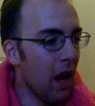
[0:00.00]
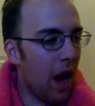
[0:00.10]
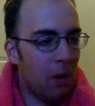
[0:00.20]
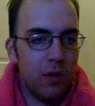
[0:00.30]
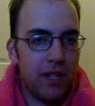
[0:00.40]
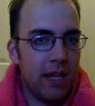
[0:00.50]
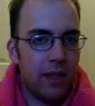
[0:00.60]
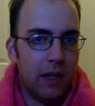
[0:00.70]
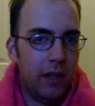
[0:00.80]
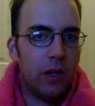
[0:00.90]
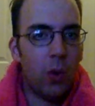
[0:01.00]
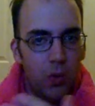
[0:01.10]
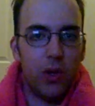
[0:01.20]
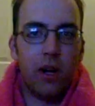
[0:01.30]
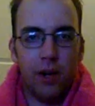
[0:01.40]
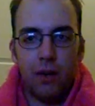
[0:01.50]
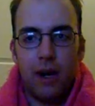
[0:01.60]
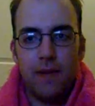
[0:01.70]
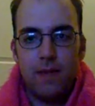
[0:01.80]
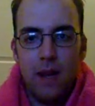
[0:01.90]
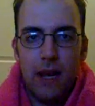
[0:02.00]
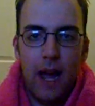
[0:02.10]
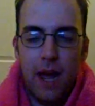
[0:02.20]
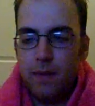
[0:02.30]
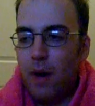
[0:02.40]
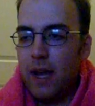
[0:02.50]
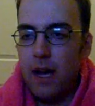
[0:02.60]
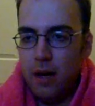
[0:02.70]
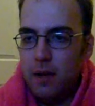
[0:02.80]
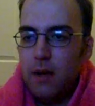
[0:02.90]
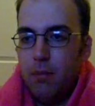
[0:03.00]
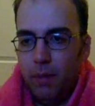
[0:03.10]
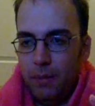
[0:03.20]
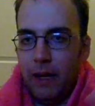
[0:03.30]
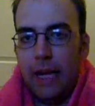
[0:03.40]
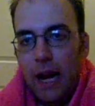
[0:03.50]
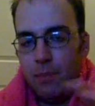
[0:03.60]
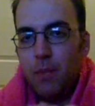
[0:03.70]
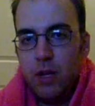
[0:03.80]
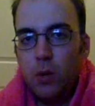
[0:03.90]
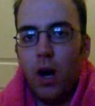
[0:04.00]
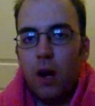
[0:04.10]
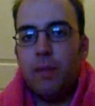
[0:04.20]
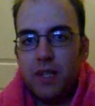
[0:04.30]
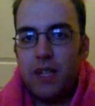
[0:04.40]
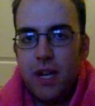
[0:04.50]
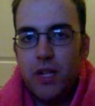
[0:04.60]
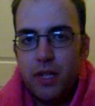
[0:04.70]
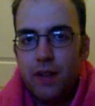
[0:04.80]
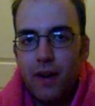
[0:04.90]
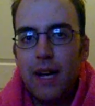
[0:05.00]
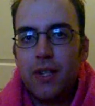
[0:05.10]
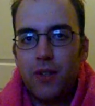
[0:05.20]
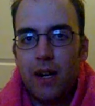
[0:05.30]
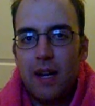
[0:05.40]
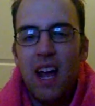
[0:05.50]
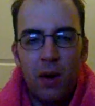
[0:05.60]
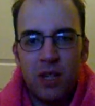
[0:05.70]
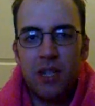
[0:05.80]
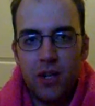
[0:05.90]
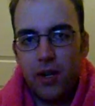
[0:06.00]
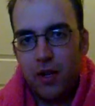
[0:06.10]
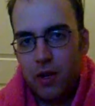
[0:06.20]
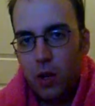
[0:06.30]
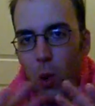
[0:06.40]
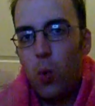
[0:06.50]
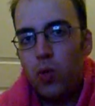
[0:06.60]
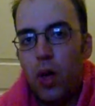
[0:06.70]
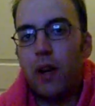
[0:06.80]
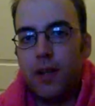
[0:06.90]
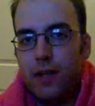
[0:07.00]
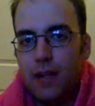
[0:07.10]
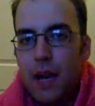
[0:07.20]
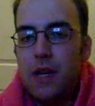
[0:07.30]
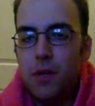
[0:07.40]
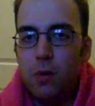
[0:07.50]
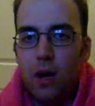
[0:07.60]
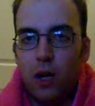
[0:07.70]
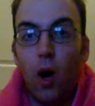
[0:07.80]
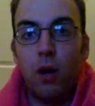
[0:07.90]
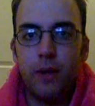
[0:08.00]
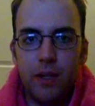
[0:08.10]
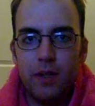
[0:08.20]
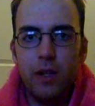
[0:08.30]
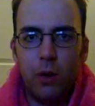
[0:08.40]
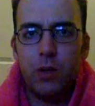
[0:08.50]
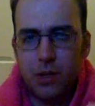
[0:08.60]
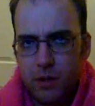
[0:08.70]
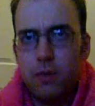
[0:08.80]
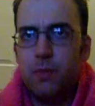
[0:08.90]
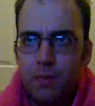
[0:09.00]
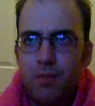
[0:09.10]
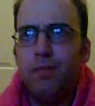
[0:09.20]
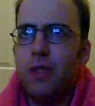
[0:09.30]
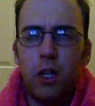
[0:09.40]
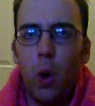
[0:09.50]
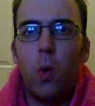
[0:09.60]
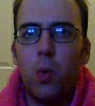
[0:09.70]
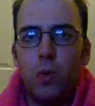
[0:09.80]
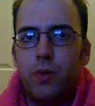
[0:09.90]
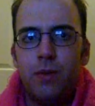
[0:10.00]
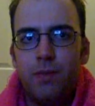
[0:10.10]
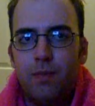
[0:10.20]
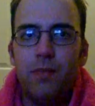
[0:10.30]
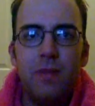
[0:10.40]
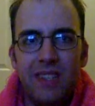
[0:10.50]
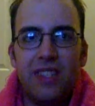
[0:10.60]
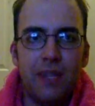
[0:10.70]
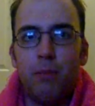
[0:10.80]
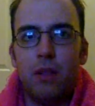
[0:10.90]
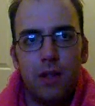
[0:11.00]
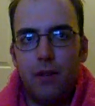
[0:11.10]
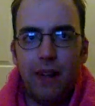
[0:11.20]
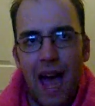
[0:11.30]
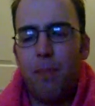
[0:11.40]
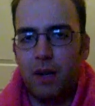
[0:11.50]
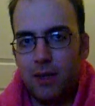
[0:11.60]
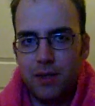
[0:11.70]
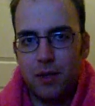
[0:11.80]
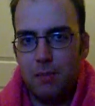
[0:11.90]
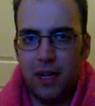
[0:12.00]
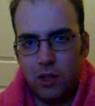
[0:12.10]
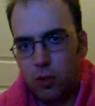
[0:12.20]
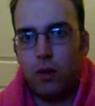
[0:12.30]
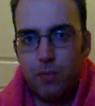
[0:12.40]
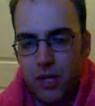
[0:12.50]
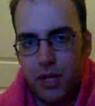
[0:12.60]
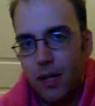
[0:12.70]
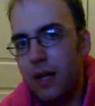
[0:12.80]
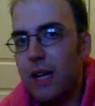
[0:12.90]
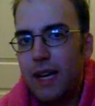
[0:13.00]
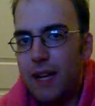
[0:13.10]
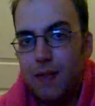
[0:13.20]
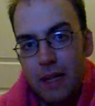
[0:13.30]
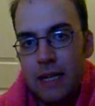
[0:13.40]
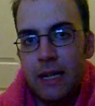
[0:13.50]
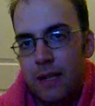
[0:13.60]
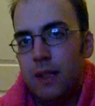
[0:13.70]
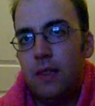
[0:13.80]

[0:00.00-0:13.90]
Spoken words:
I was at the Golden Nugget, right? I had my new carbonization device, right? I was going to turn the gold nugget into carbon, this gold symbol of capitalism and corruption in the